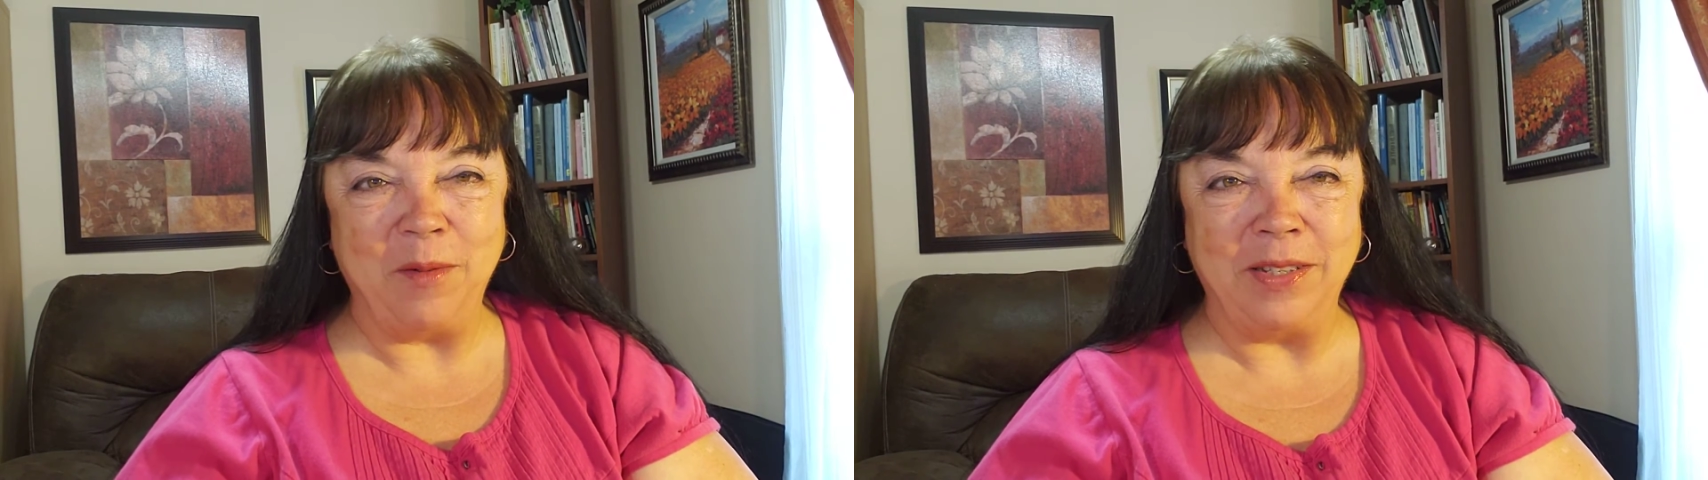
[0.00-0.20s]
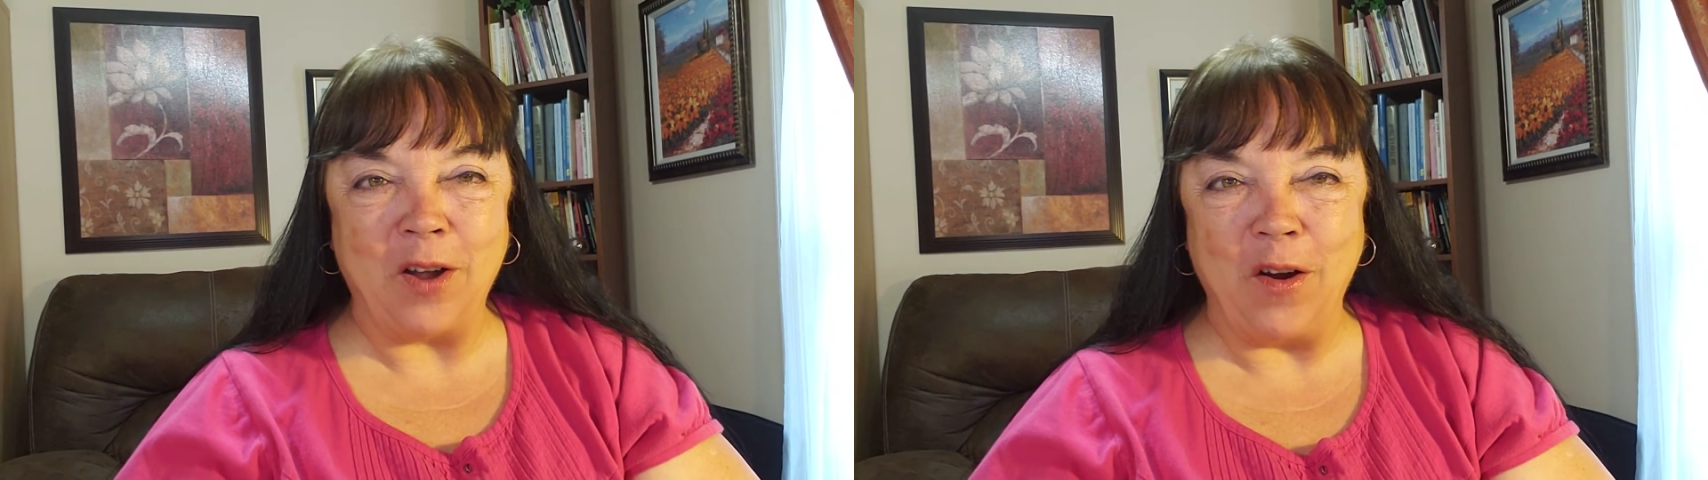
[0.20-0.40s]

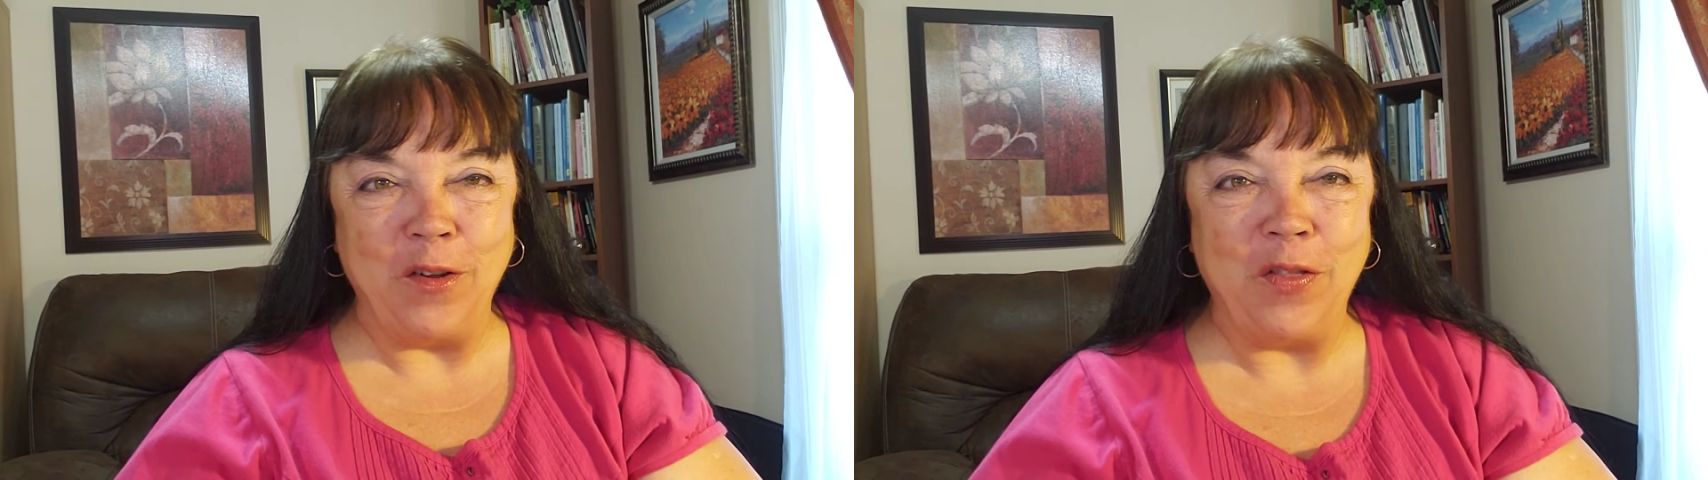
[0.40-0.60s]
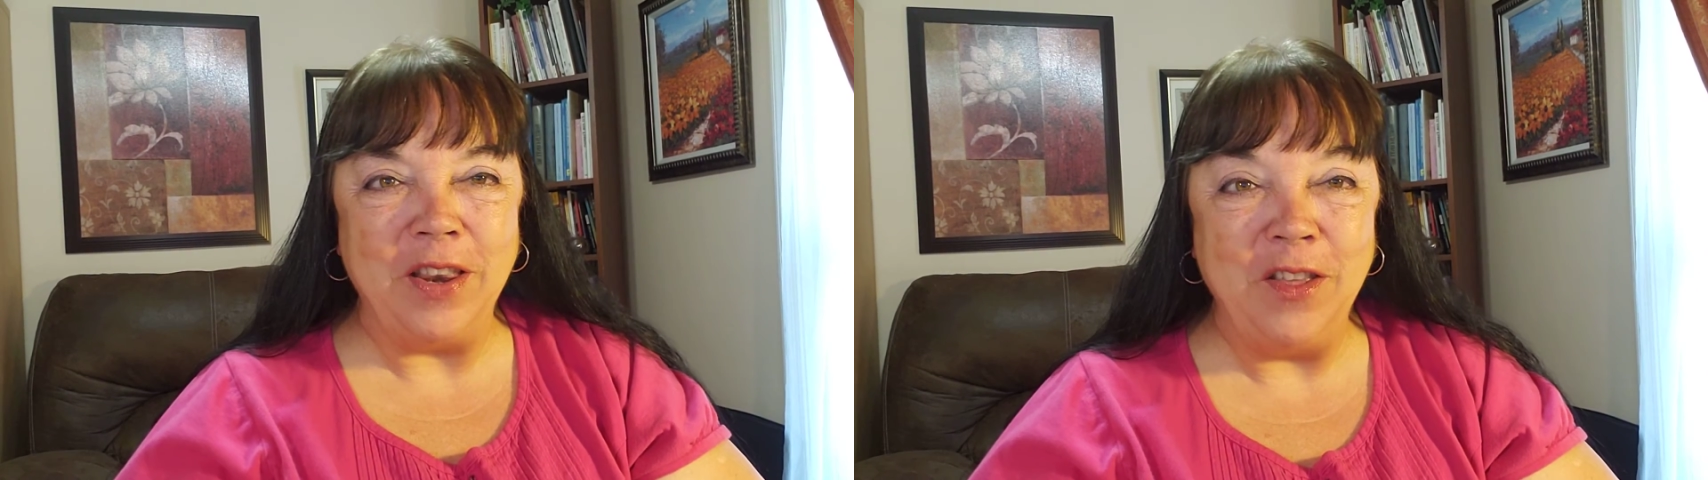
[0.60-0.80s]
one's
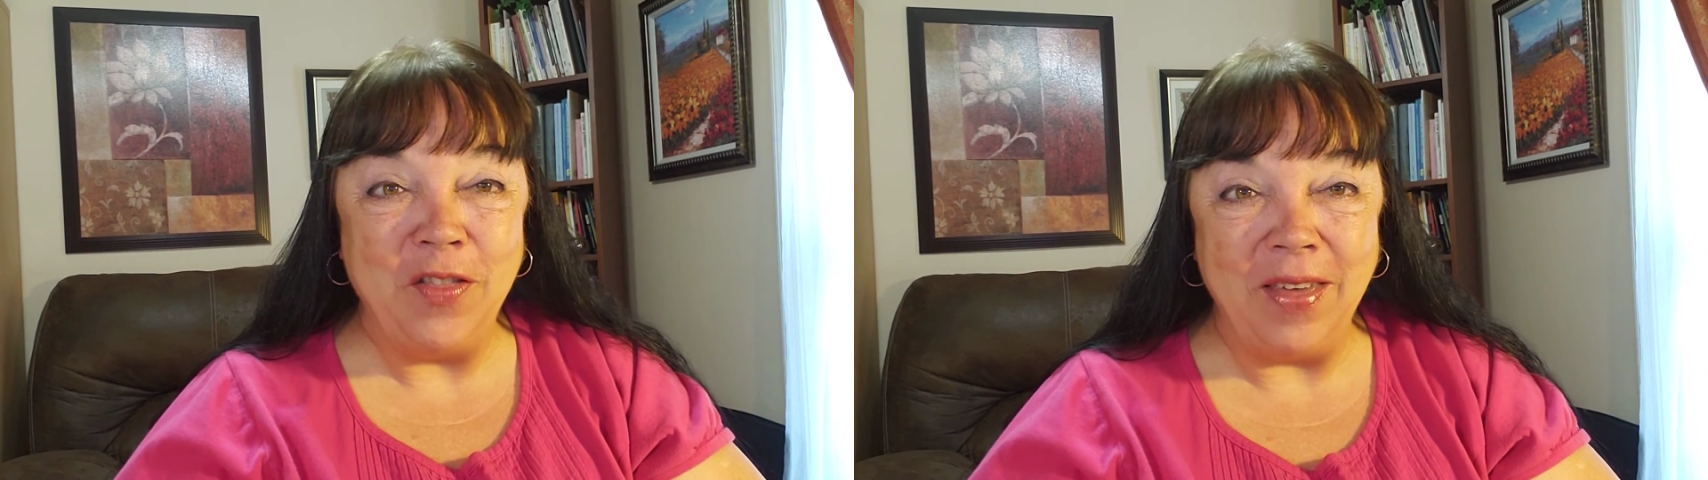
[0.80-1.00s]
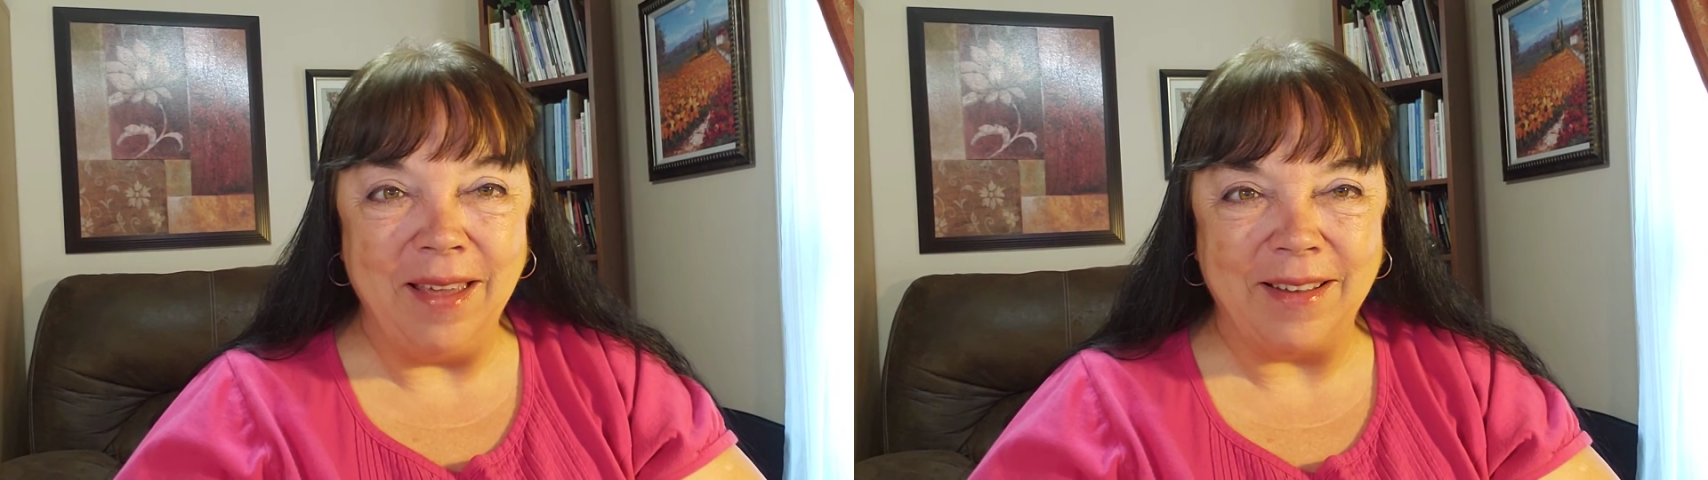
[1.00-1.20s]
harder than you
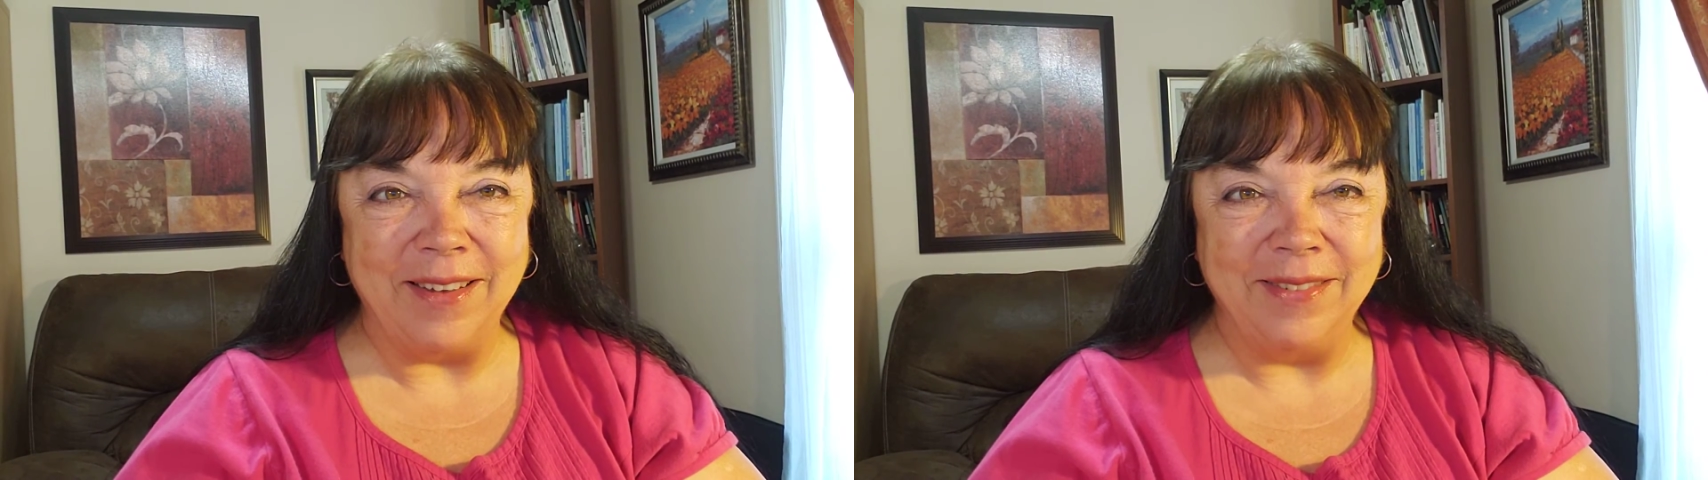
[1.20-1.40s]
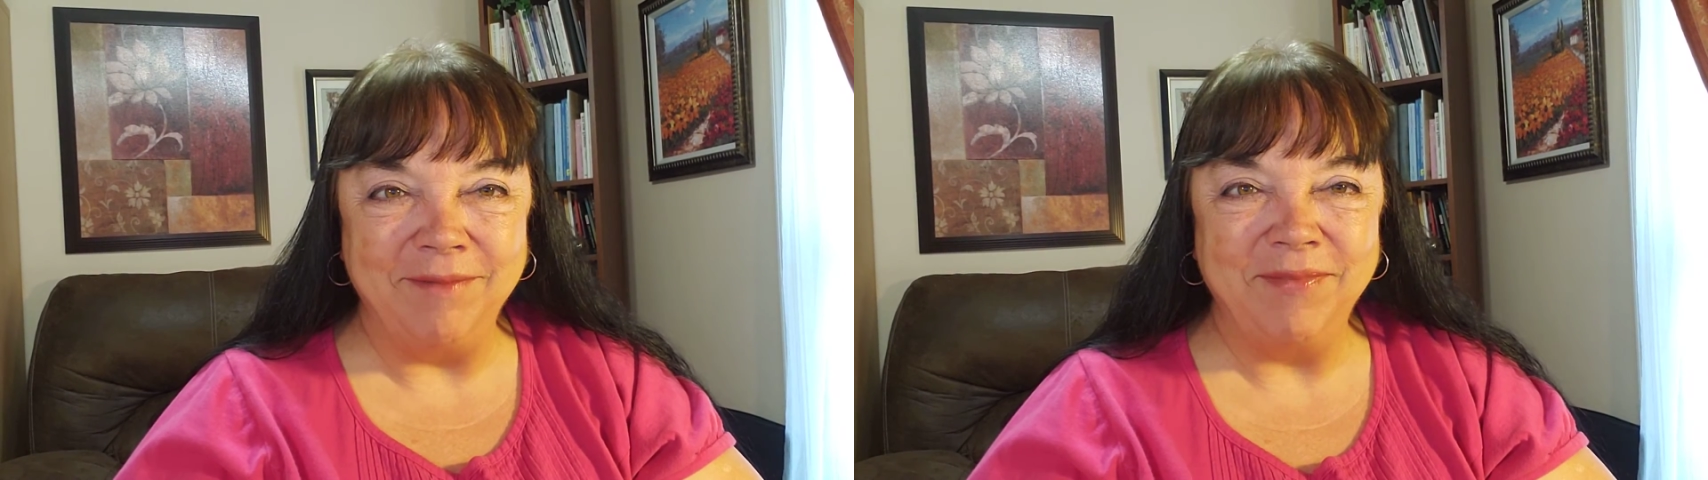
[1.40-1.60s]
think.